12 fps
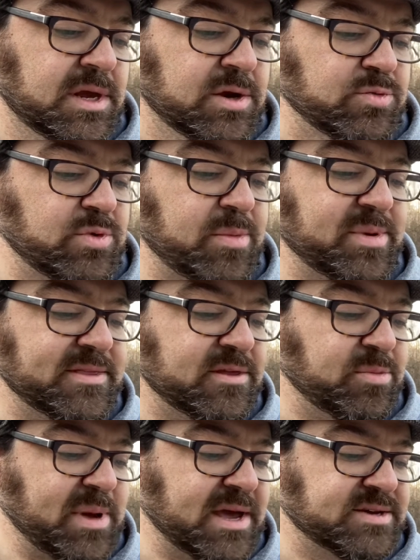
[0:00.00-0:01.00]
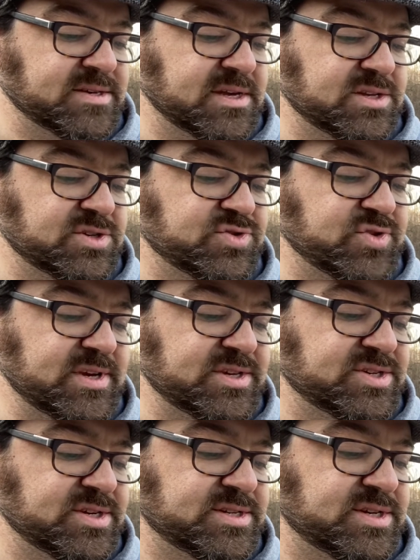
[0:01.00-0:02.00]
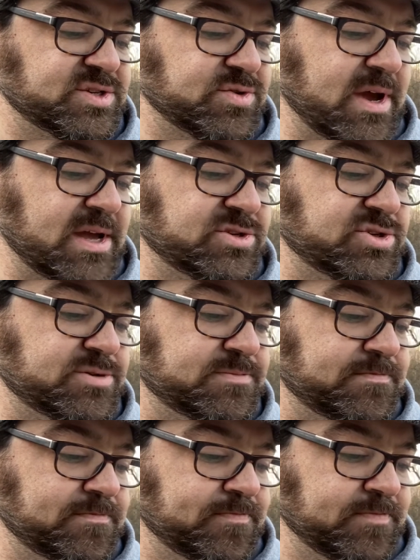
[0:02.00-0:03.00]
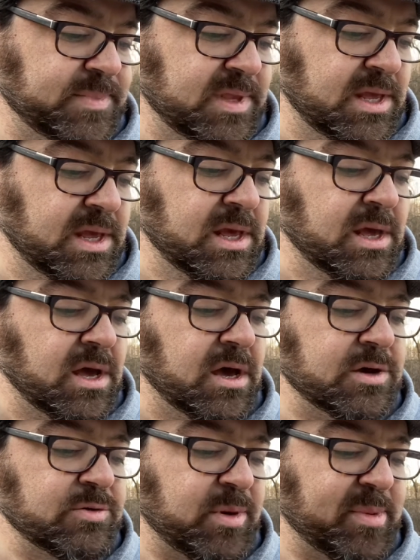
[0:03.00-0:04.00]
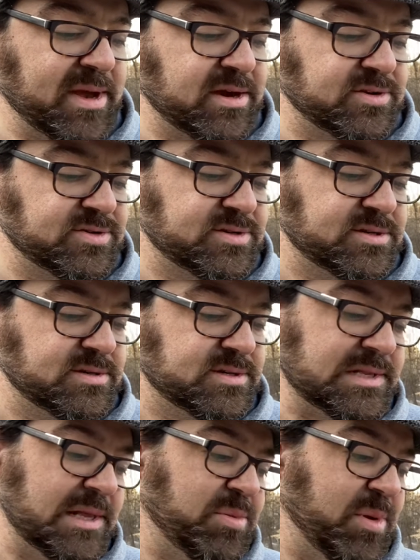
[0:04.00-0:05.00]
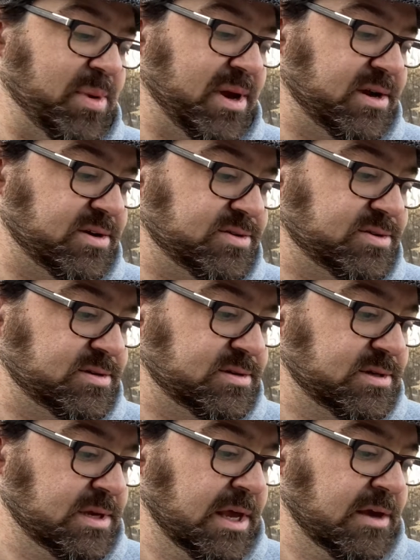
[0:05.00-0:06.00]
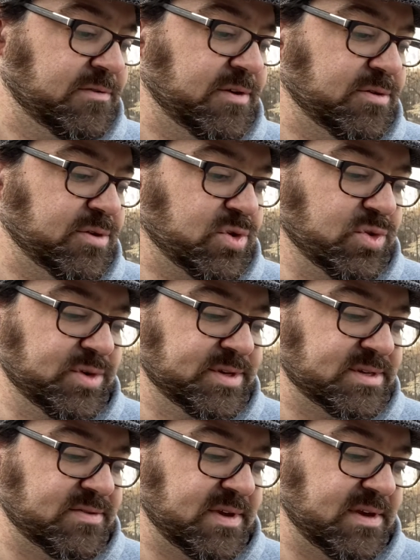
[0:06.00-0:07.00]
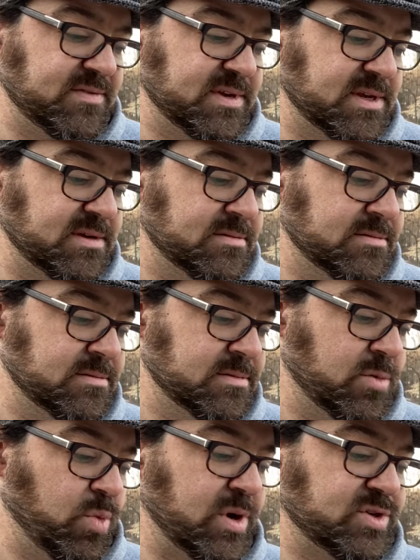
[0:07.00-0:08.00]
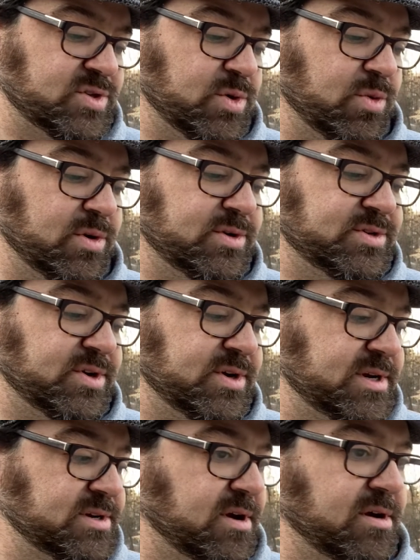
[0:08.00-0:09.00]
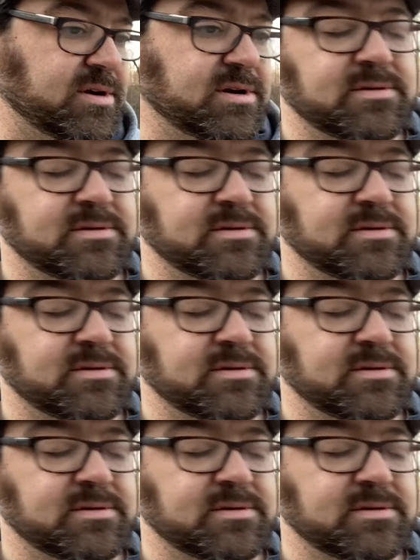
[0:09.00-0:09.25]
rubbing their backs against trees just to scratch. Hungry bears, sleepy bears, feel the coolness of evening, watch the world turning dark,